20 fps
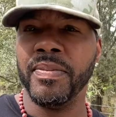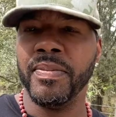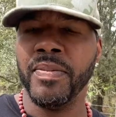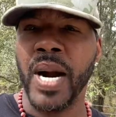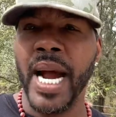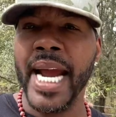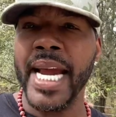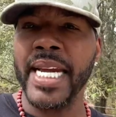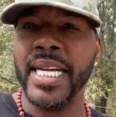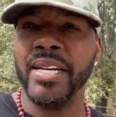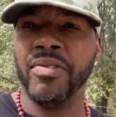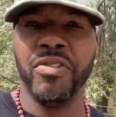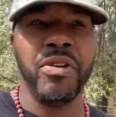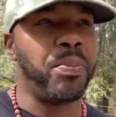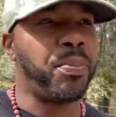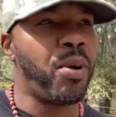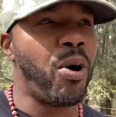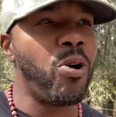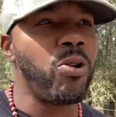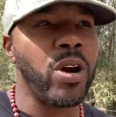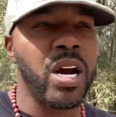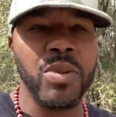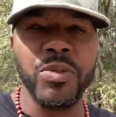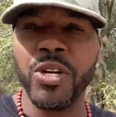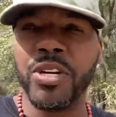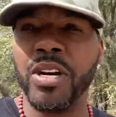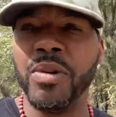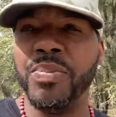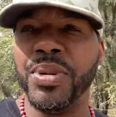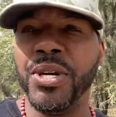right? If you program your
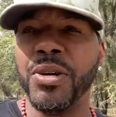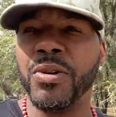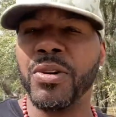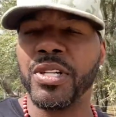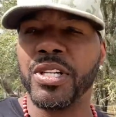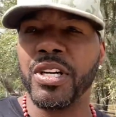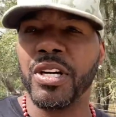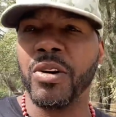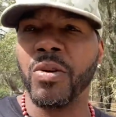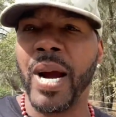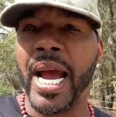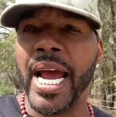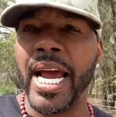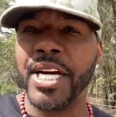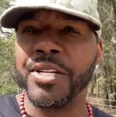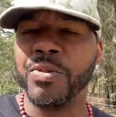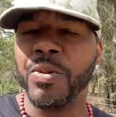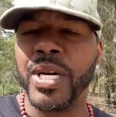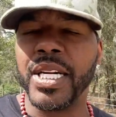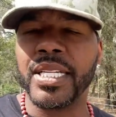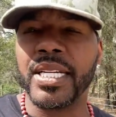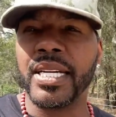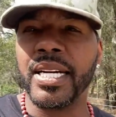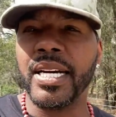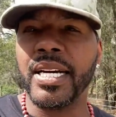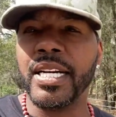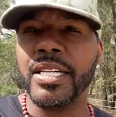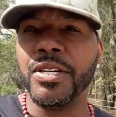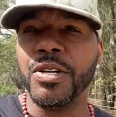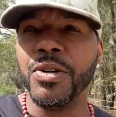computer to crash, what is it going
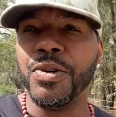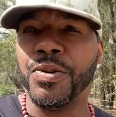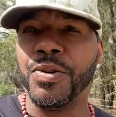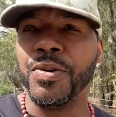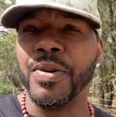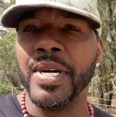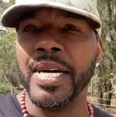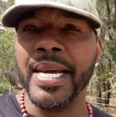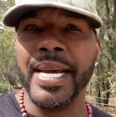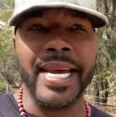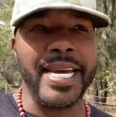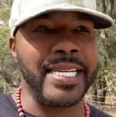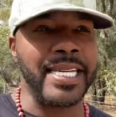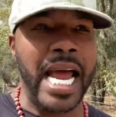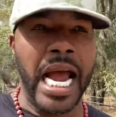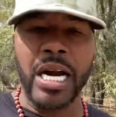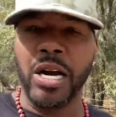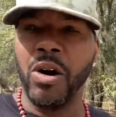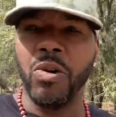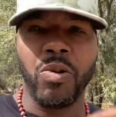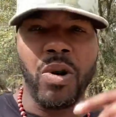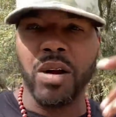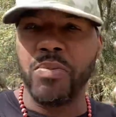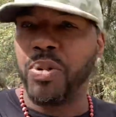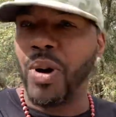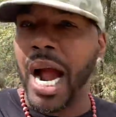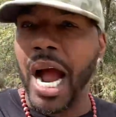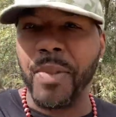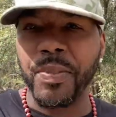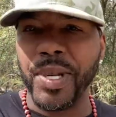to do? It's not going to run
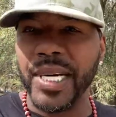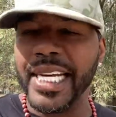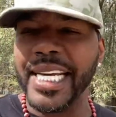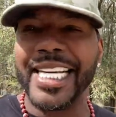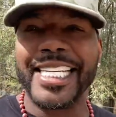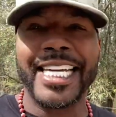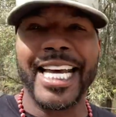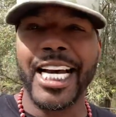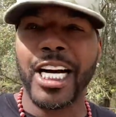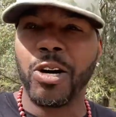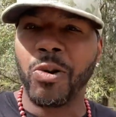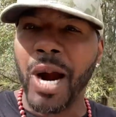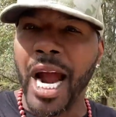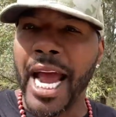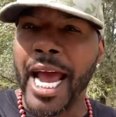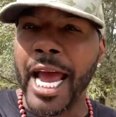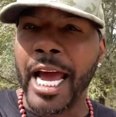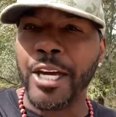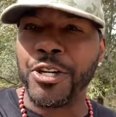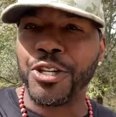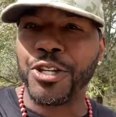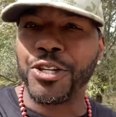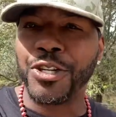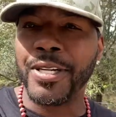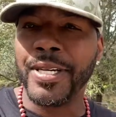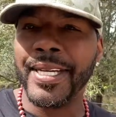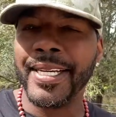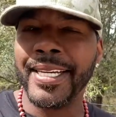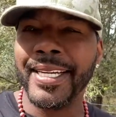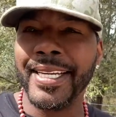properly. It's going to crash.
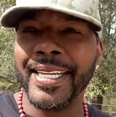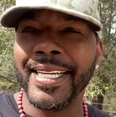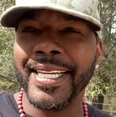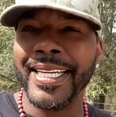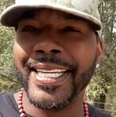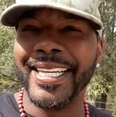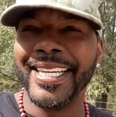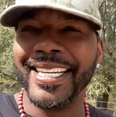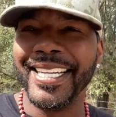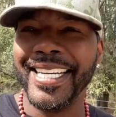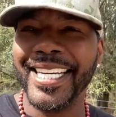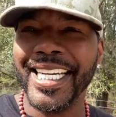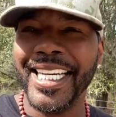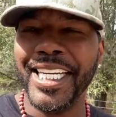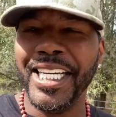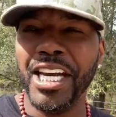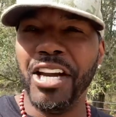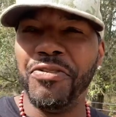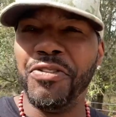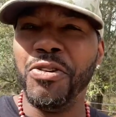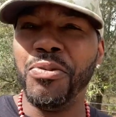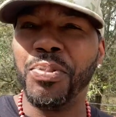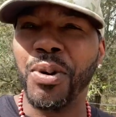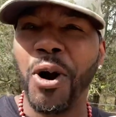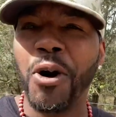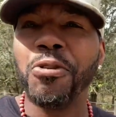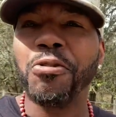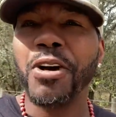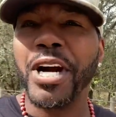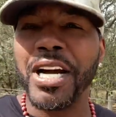If you
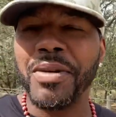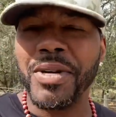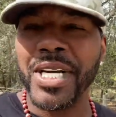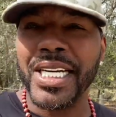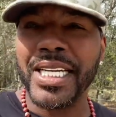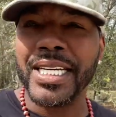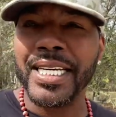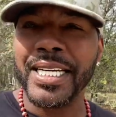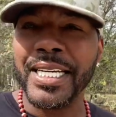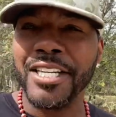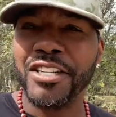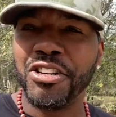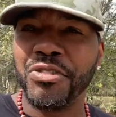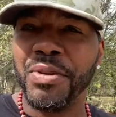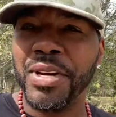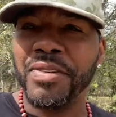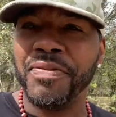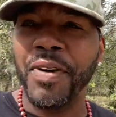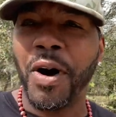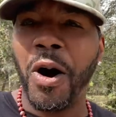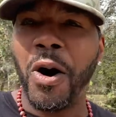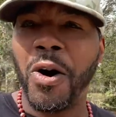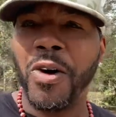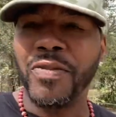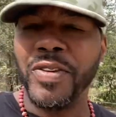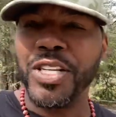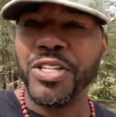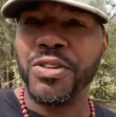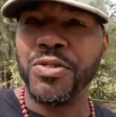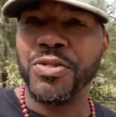program it to evolve
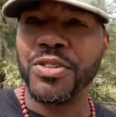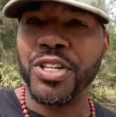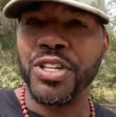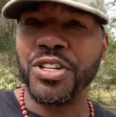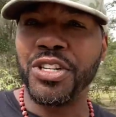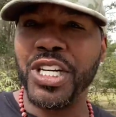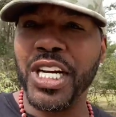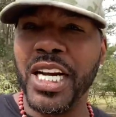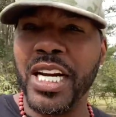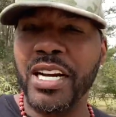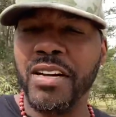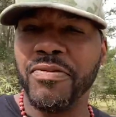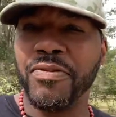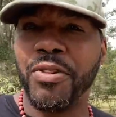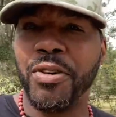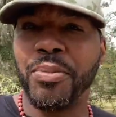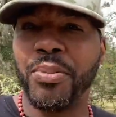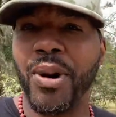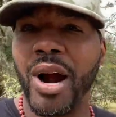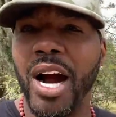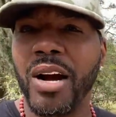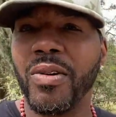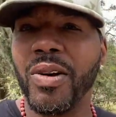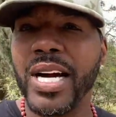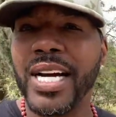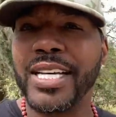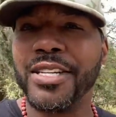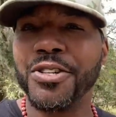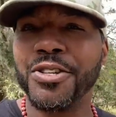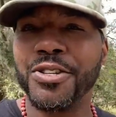and to succeed and for
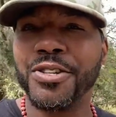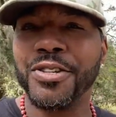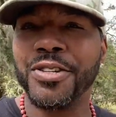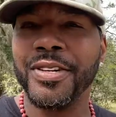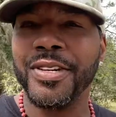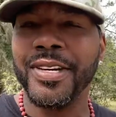progress,